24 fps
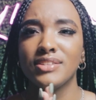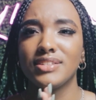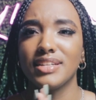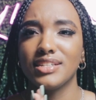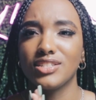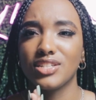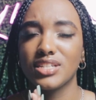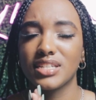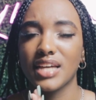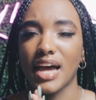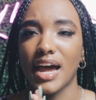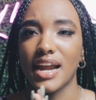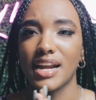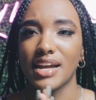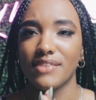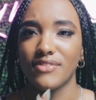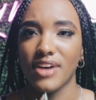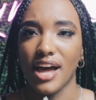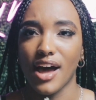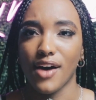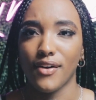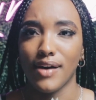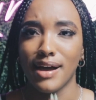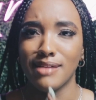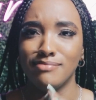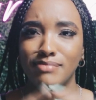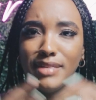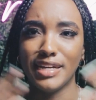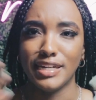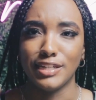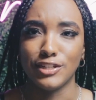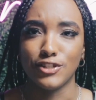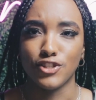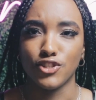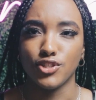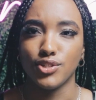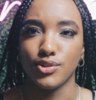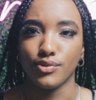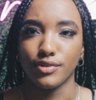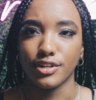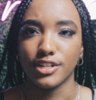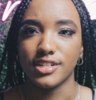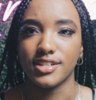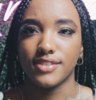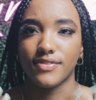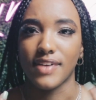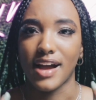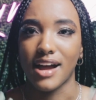So that's just kind of how I manage
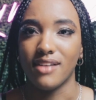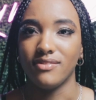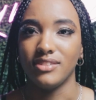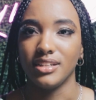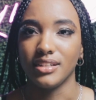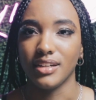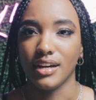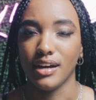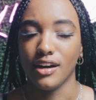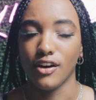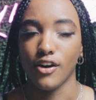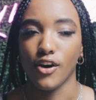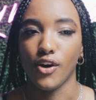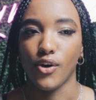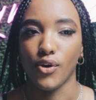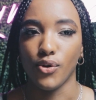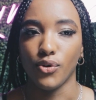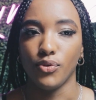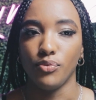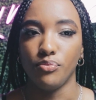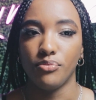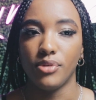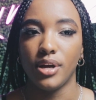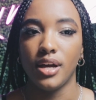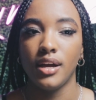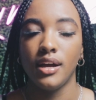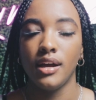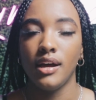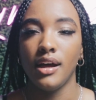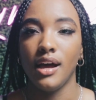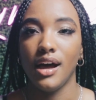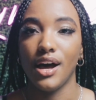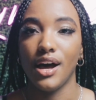storage for having a home